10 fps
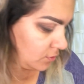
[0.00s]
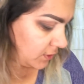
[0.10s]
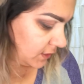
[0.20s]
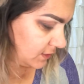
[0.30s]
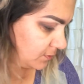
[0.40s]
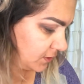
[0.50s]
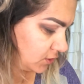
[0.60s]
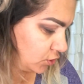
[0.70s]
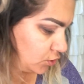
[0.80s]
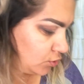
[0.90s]
we're gonna dip
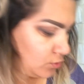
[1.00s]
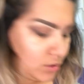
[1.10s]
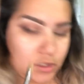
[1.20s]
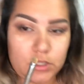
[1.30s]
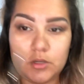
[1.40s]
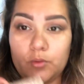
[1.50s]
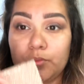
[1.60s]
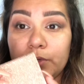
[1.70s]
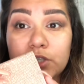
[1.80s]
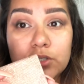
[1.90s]
into the
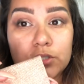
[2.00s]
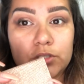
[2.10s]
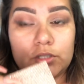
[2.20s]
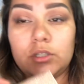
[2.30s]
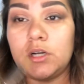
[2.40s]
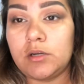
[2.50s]
original